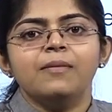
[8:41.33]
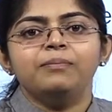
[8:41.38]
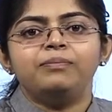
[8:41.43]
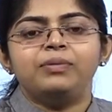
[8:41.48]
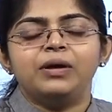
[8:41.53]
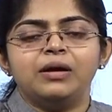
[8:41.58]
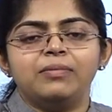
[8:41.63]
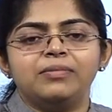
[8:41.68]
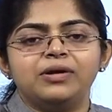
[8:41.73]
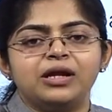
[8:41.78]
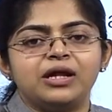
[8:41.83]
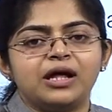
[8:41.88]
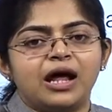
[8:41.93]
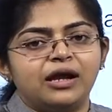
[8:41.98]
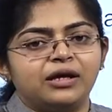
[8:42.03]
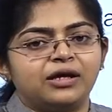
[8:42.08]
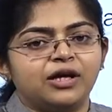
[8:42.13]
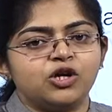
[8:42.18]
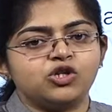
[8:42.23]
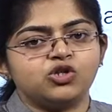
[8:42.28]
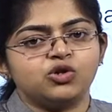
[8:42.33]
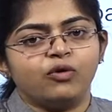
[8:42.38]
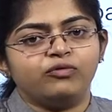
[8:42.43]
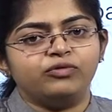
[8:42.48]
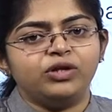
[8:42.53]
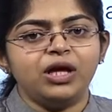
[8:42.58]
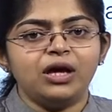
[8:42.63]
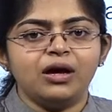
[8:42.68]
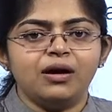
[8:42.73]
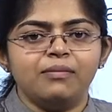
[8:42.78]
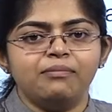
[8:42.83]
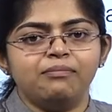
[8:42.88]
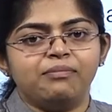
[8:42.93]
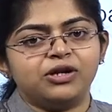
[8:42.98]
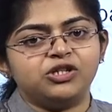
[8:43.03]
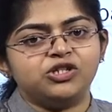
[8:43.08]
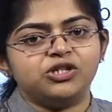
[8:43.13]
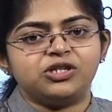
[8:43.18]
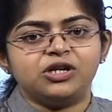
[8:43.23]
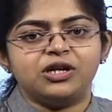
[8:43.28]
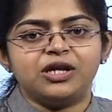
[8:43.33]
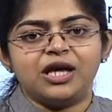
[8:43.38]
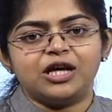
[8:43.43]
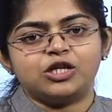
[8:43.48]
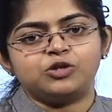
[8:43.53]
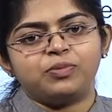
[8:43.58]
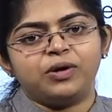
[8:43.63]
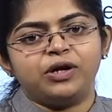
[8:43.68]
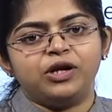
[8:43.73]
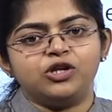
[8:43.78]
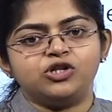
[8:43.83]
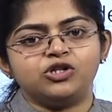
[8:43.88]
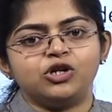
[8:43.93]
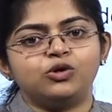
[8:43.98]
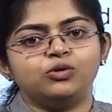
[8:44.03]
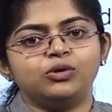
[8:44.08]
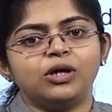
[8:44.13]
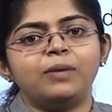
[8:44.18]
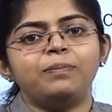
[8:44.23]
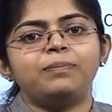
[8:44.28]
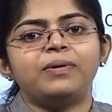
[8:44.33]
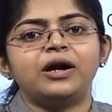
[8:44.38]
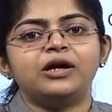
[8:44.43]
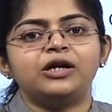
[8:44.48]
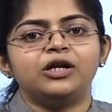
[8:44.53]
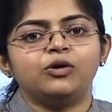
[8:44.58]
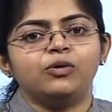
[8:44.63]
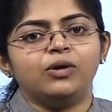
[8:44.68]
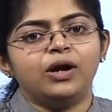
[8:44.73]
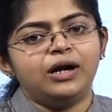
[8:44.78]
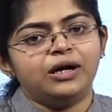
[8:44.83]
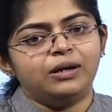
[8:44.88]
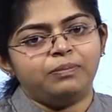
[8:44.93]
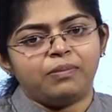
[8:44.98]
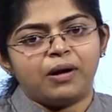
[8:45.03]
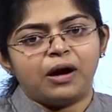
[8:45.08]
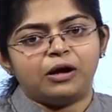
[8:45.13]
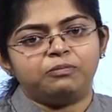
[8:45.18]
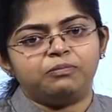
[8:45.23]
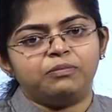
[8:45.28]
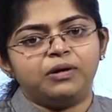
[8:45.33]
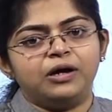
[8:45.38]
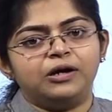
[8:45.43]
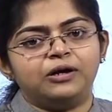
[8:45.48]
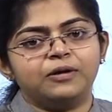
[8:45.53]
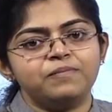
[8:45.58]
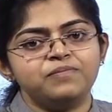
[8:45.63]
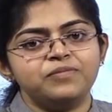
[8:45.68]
preliminary allocation of the budgetary expenditure to that particular department.